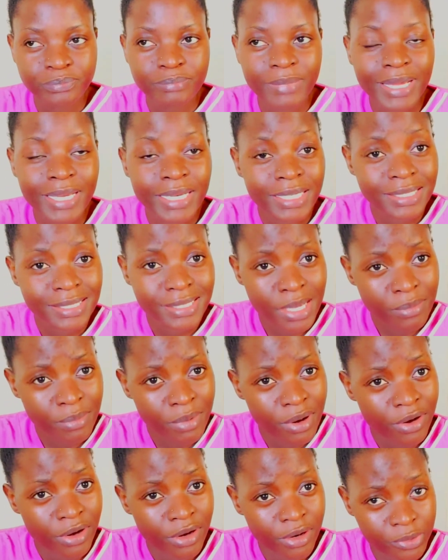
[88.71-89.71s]
But this time
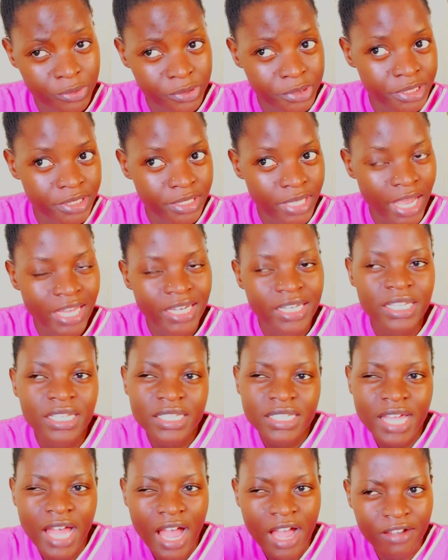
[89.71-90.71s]
around, I
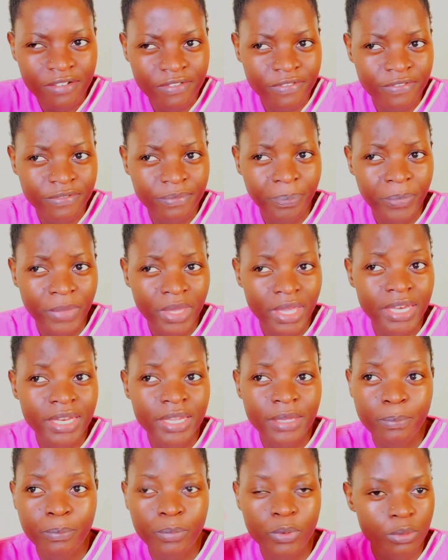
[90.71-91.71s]
didn't have
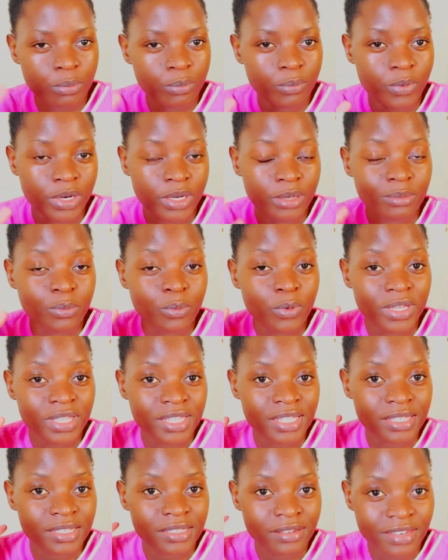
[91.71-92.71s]
any problem
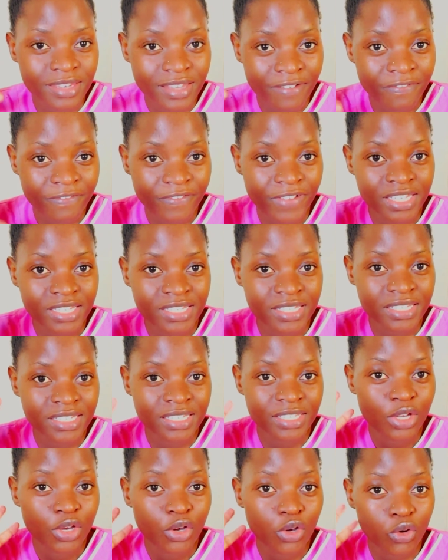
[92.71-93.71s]
with the
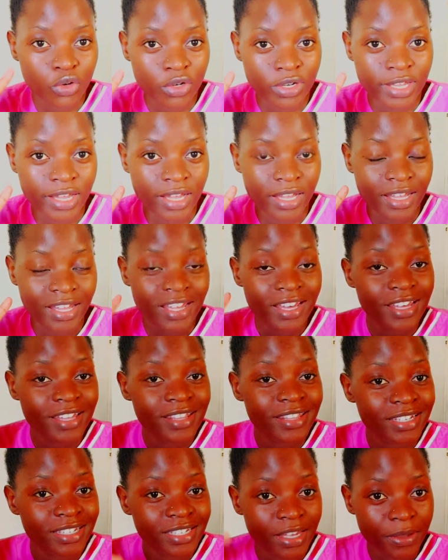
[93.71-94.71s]
first order
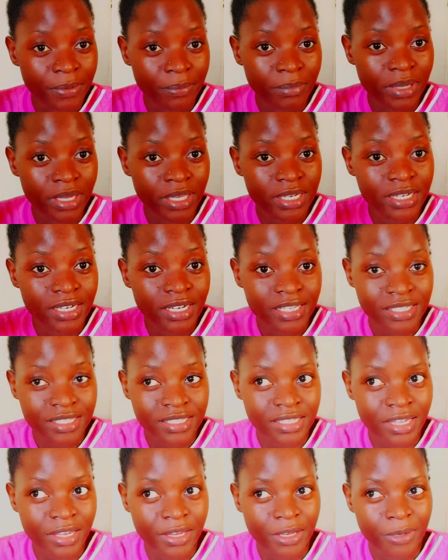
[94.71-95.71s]
that I made
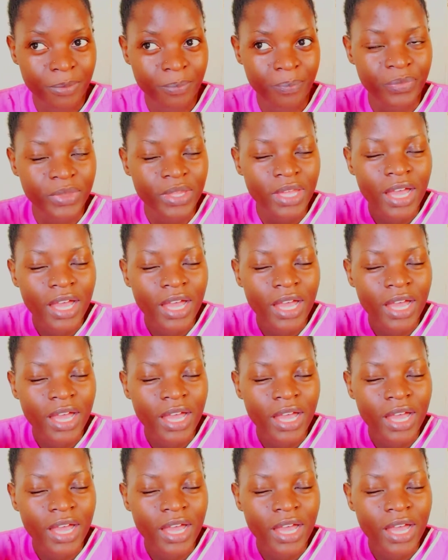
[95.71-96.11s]
last time.